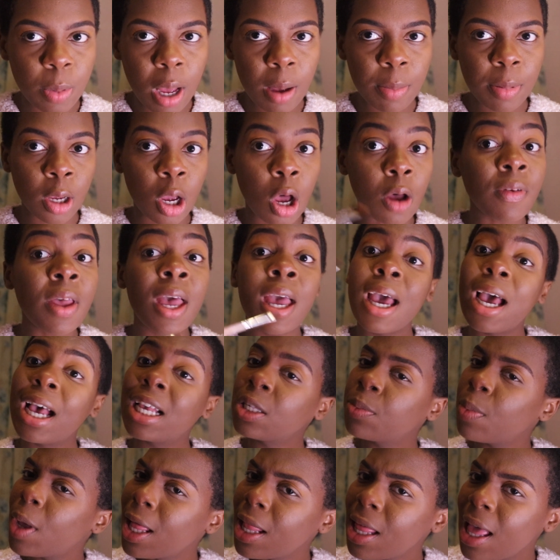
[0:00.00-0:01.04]
popping off,
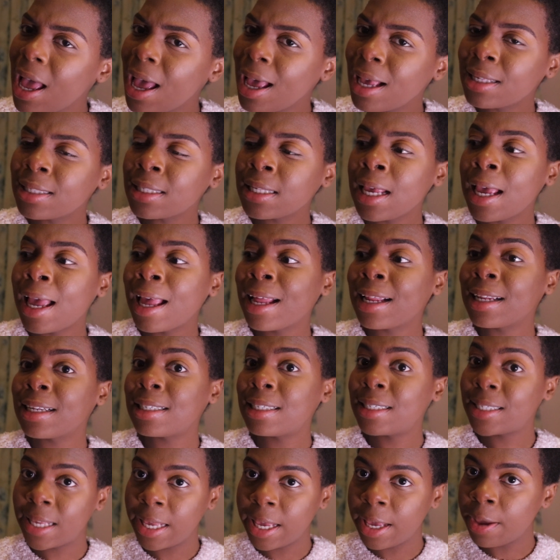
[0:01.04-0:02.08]
as well as
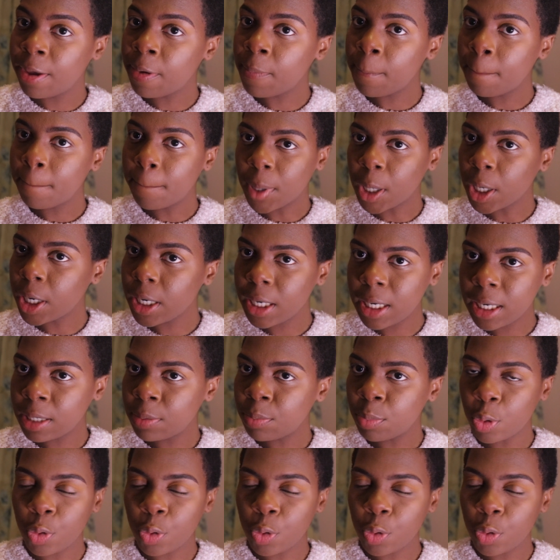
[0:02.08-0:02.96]
Tim Burton